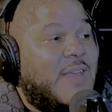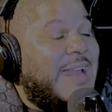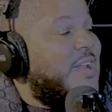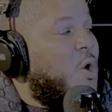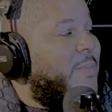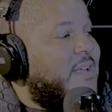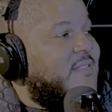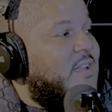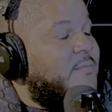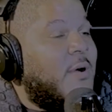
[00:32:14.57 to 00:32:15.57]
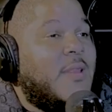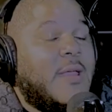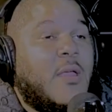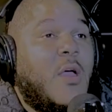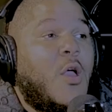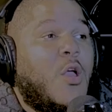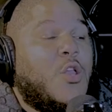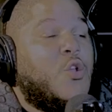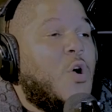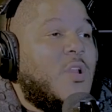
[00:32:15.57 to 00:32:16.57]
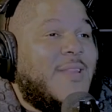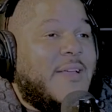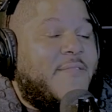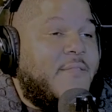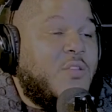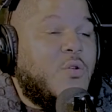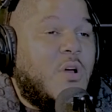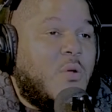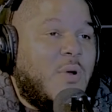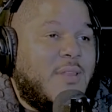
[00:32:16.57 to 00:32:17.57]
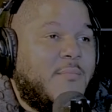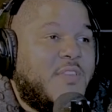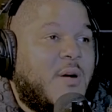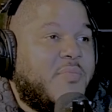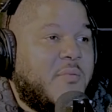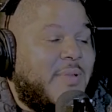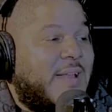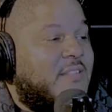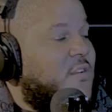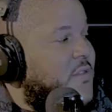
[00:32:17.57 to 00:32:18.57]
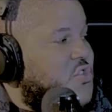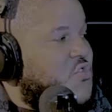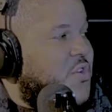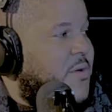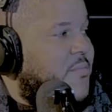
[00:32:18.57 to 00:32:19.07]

and it don't make sense, bro. Like, you go to one of them dumpling places on the strip,